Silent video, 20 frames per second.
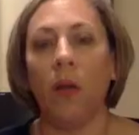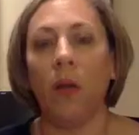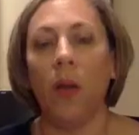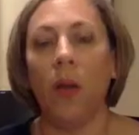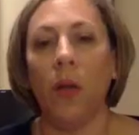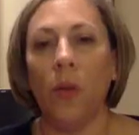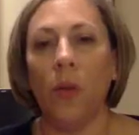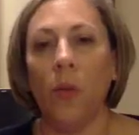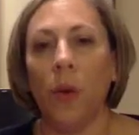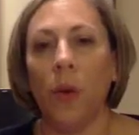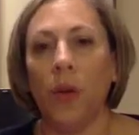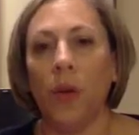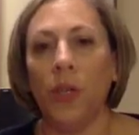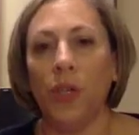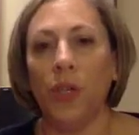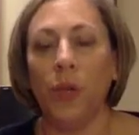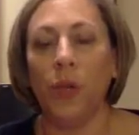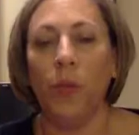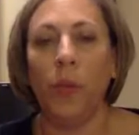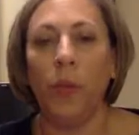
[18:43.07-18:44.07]
other words,
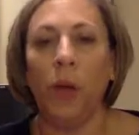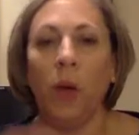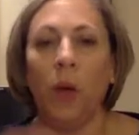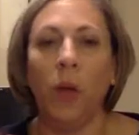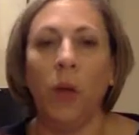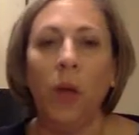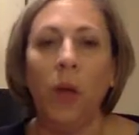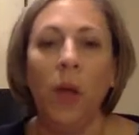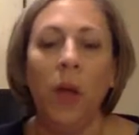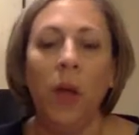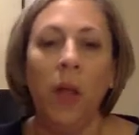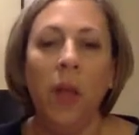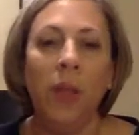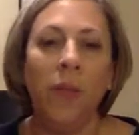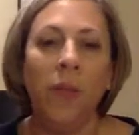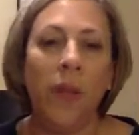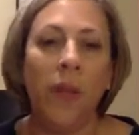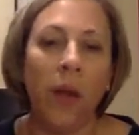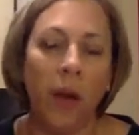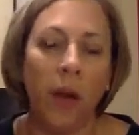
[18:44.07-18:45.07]
you bill the
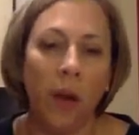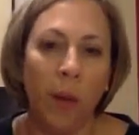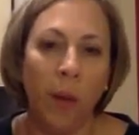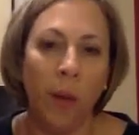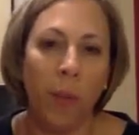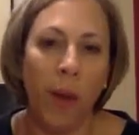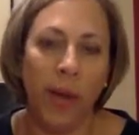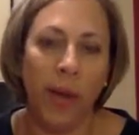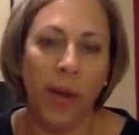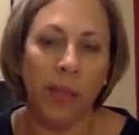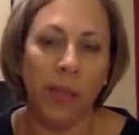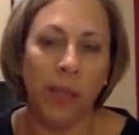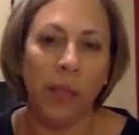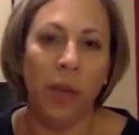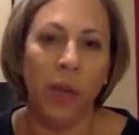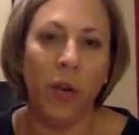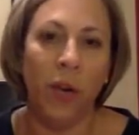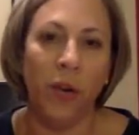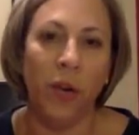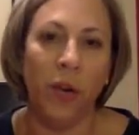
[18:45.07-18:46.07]
veterinary practice
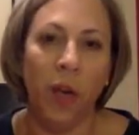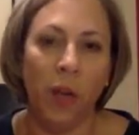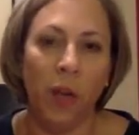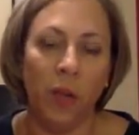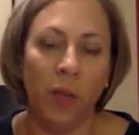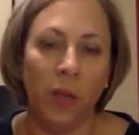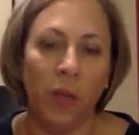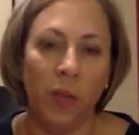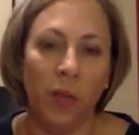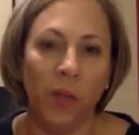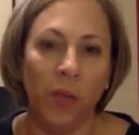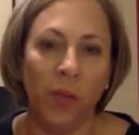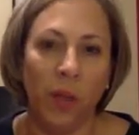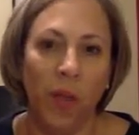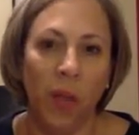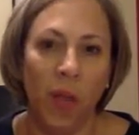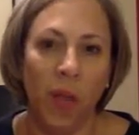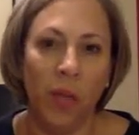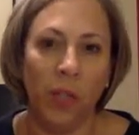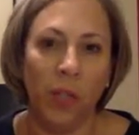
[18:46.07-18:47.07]
$100 for the
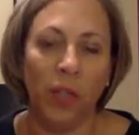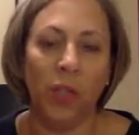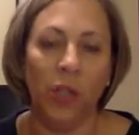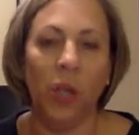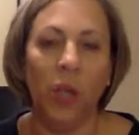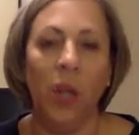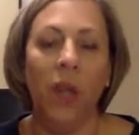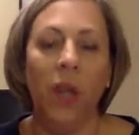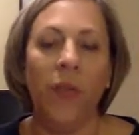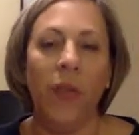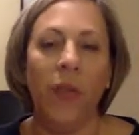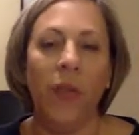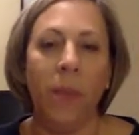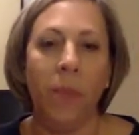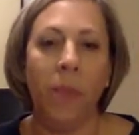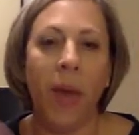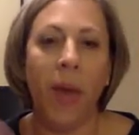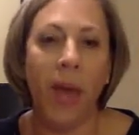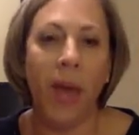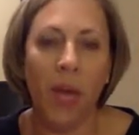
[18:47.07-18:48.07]
lunch. They
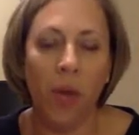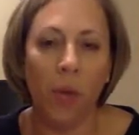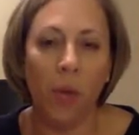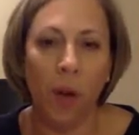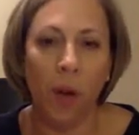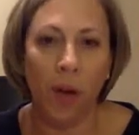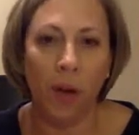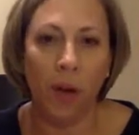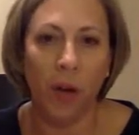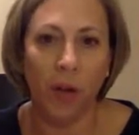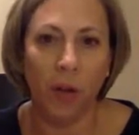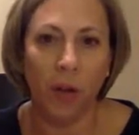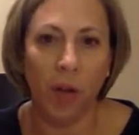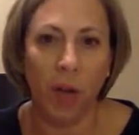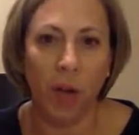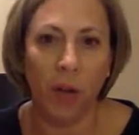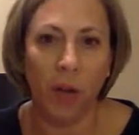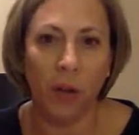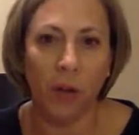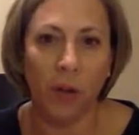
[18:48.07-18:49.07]
pay you
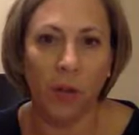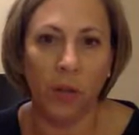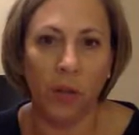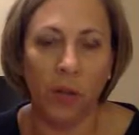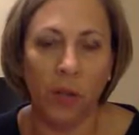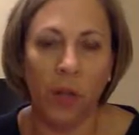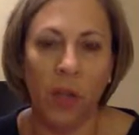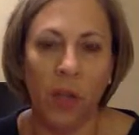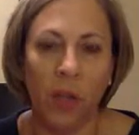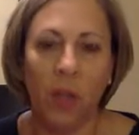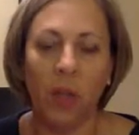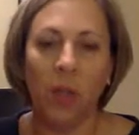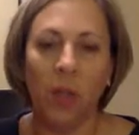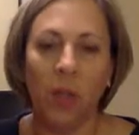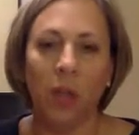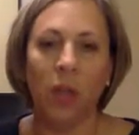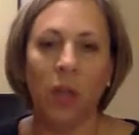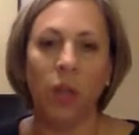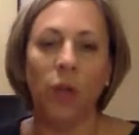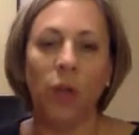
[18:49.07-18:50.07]
$100.
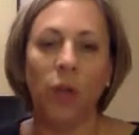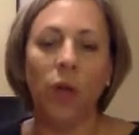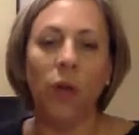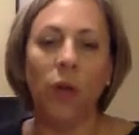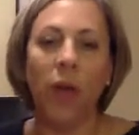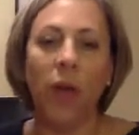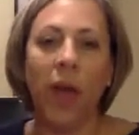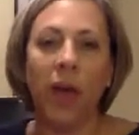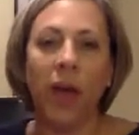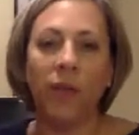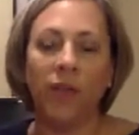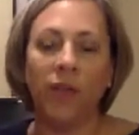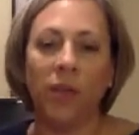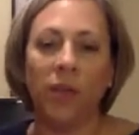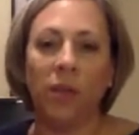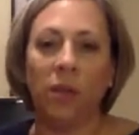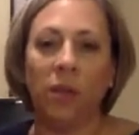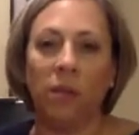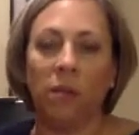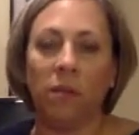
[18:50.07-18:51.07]
You don't have
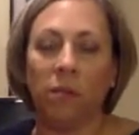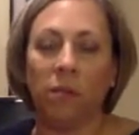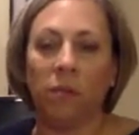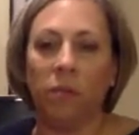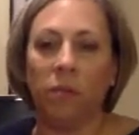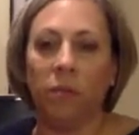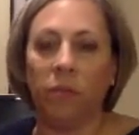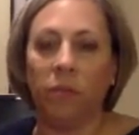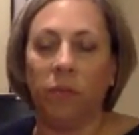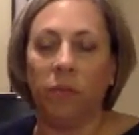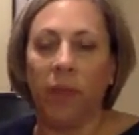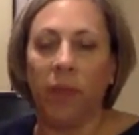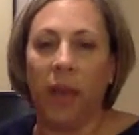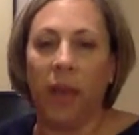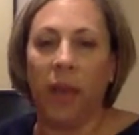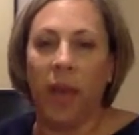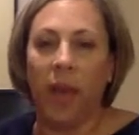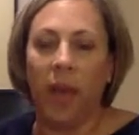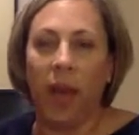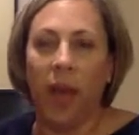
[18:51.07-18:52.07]
to
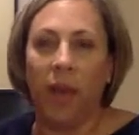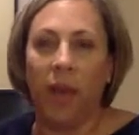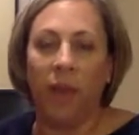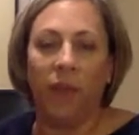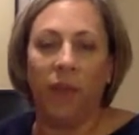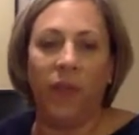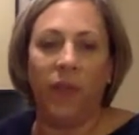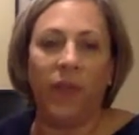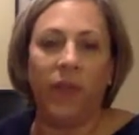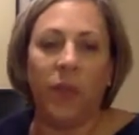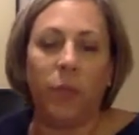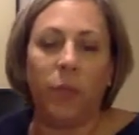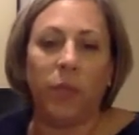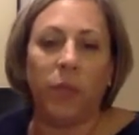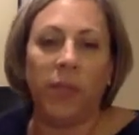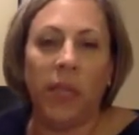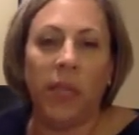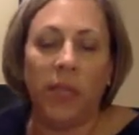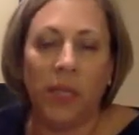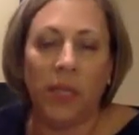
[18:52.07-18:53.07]
have a
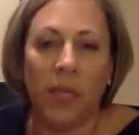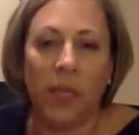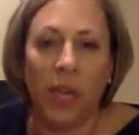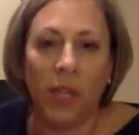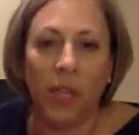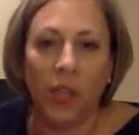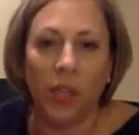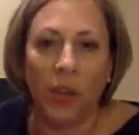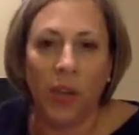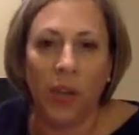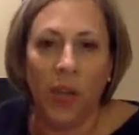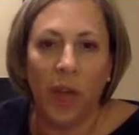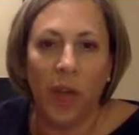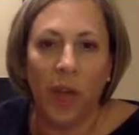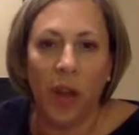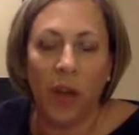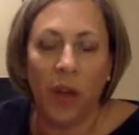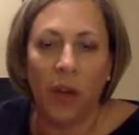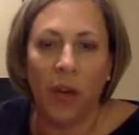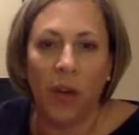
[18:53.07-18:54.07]
50% deduction on that
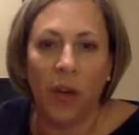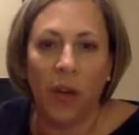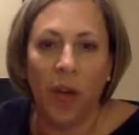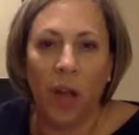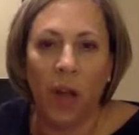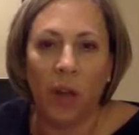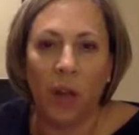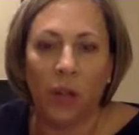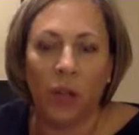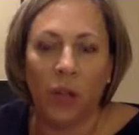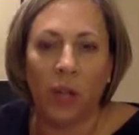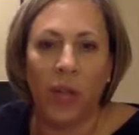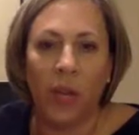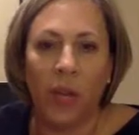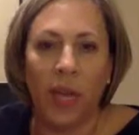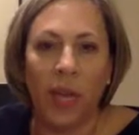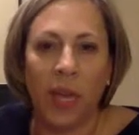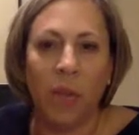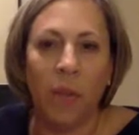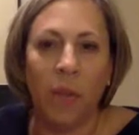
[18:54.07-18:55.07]
$100.
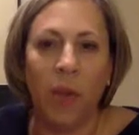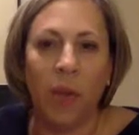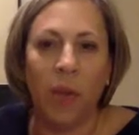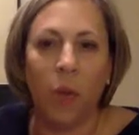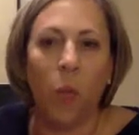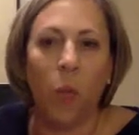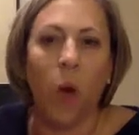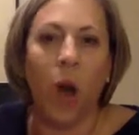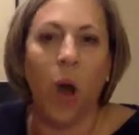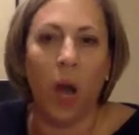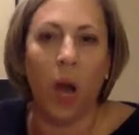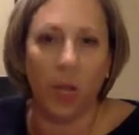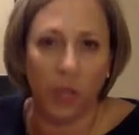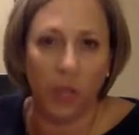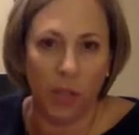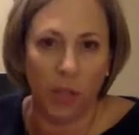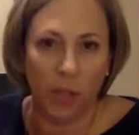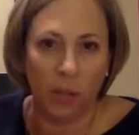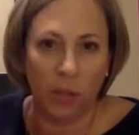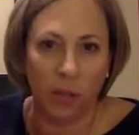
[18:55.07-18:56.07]
It can be a
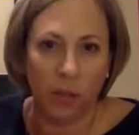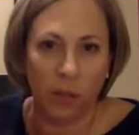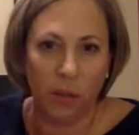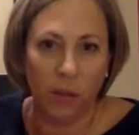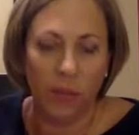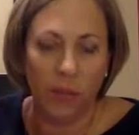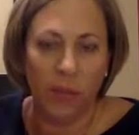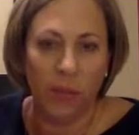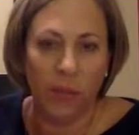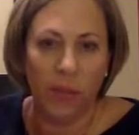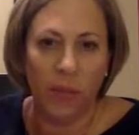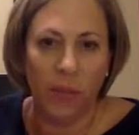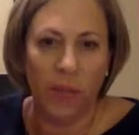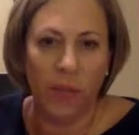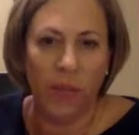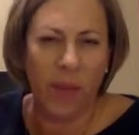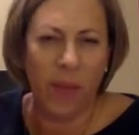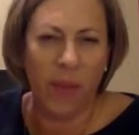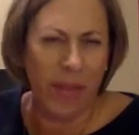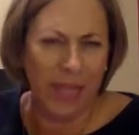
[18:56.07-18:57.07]
wash, if
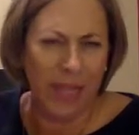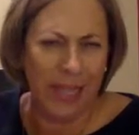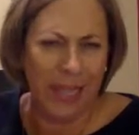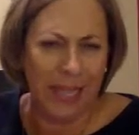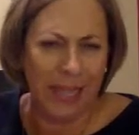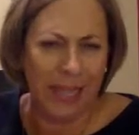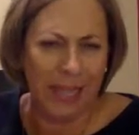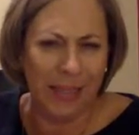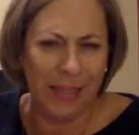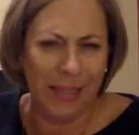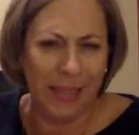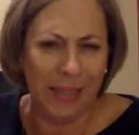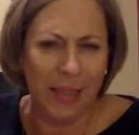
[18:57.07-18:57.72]
that makes sense.